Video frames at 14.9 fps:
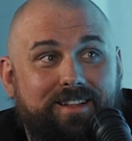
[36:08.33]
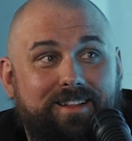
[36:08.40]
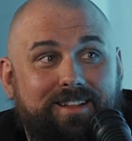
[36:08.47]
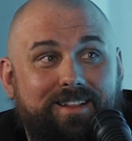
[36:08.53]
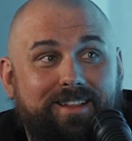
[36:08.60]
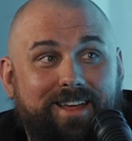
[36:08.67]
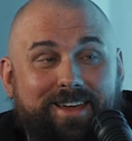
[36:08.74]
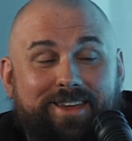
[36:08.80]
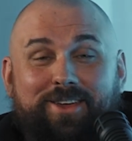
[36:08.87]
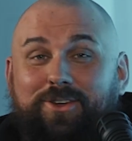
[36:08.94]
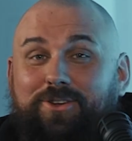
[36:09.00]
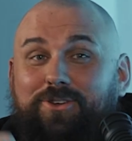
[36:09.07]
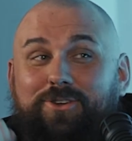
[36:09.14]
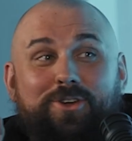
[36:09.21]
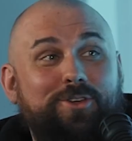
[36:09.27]
Like,
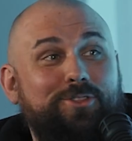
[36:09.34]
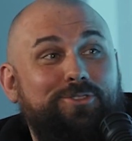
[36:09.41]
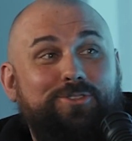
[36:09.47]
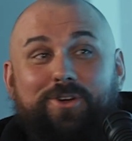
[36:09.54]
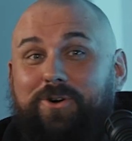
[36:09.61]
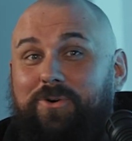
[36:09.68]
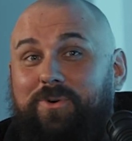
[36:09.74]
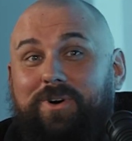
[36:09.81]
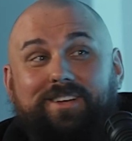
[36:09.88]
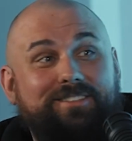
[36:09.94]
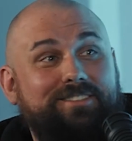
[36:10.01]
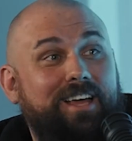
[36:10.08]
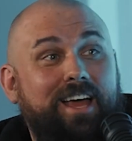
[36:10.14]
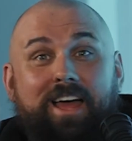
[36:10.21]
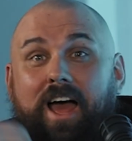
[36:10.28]
there
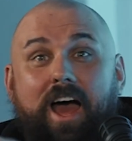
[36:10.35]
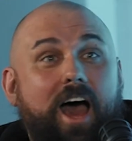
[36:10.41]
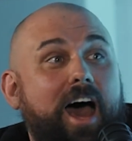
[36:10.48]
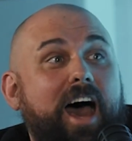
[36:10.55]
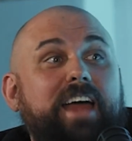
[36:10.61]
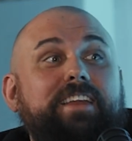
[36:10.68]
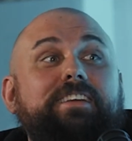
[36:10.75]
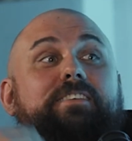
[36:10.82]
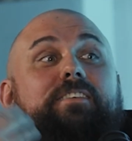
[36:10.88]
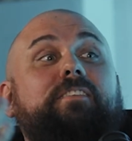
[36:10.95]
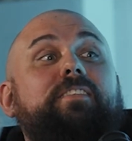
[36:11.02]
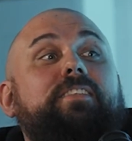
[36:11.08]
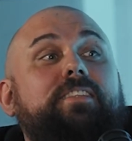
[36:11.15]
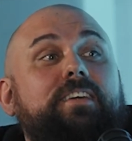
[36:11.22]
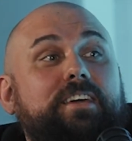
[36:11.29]
was, I didn't even have
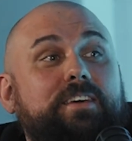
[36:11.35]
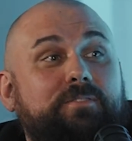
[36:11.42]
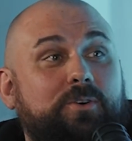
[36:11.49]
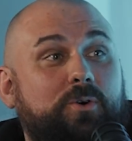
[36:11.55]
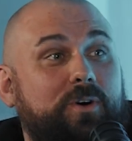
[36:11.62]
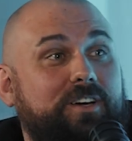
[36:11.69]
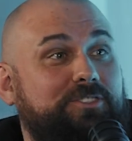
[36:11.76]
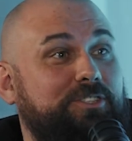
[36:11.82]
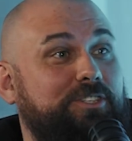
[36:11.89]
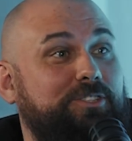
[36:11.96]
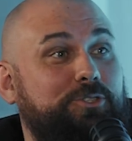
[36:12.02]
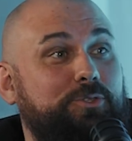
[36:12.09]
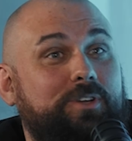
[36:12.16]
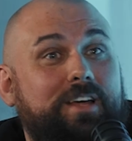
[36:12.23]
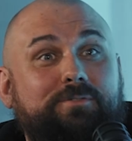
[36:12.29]
to think of a question because
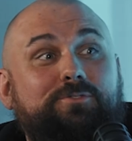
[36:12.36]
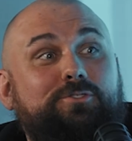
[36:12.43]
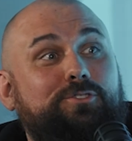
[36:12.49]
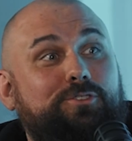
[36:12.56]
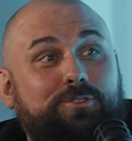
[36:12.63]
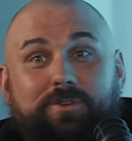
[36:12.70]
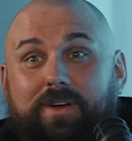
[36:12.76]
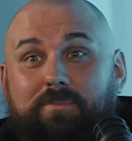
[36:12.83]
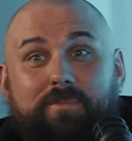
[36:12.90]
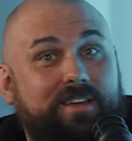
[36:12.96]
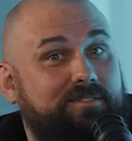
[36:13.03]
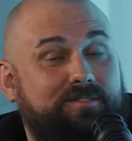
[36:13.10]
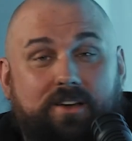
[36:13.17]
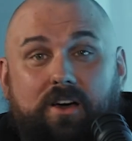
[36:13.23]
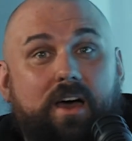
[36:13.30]
you would have two. I'm
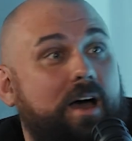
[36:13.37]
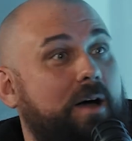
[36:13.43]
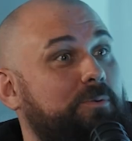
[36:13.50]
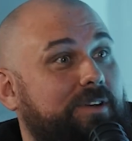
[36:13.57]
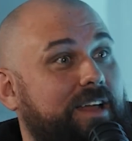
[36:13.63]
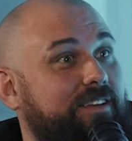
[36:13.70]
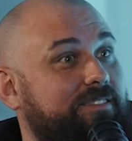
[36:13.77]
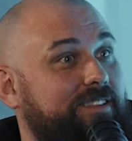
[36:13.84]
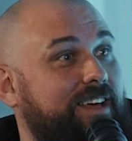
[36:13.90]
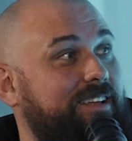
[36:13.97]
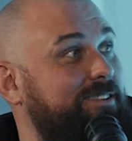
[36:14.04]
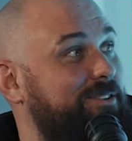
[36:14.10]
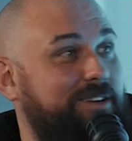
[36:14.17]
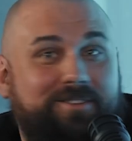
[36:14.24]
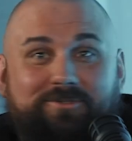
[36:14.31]
like, oh, I would ask
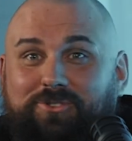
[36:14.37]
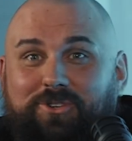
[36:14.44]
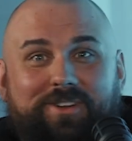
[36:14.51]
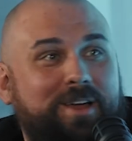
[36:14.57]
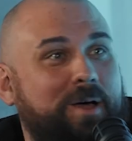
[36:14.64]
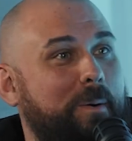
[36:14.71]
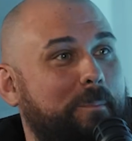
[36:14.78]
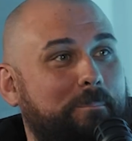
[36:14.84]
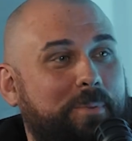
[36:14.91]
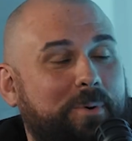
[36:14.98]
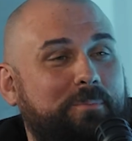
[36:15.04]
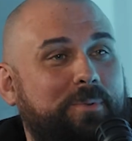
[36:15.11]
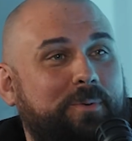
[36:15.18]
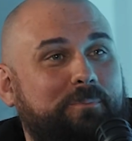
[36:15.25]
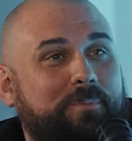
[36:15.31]
that. Okay,
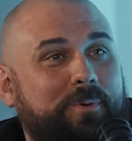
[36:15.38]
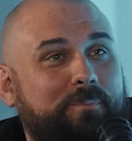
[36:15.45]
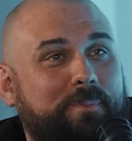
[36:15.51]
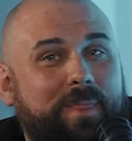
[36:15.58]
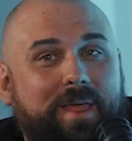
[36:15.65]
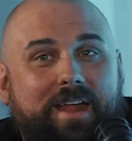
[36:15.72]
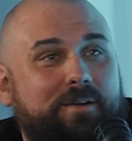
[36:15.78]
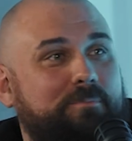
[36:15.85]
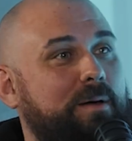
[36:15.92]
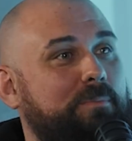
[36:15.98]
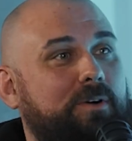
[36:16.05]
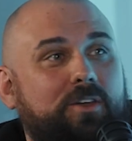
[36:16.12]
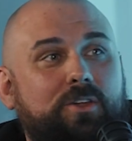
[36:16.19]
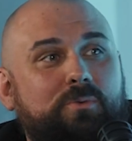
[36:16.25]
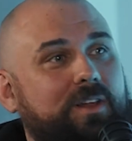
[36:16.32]
boom, boom, boom. And I
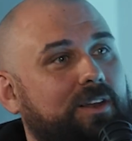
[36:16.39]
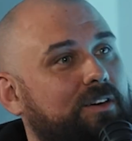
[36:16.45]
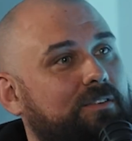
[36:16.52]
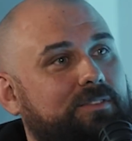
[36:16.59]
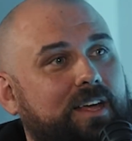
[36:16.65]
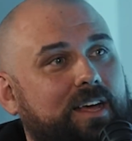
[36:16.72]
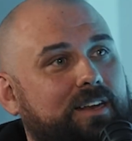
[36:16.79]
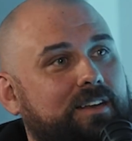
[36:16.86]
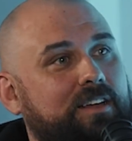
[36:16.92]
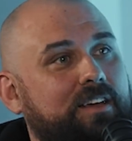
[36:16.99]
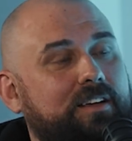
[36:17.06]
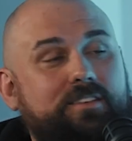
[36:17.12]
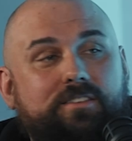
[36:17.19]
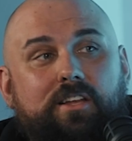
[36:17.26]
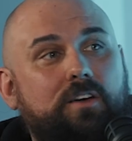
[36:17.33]
remember Louie loved that
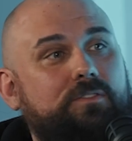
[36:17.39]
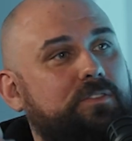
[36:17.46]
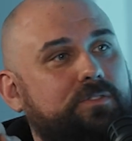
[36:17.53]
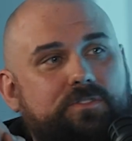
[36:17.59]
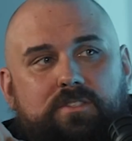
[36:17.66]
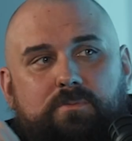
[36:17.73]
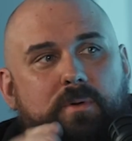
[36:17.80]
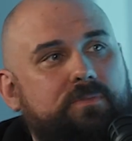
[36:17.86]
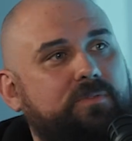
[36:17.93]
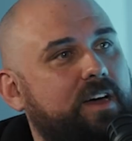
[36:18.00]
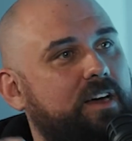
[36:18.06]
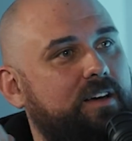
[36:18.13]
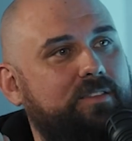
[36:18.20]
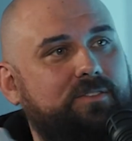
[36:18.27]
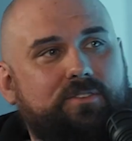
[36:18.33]
because he loved the
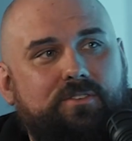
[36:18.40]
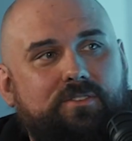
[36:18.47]
spitfire answers.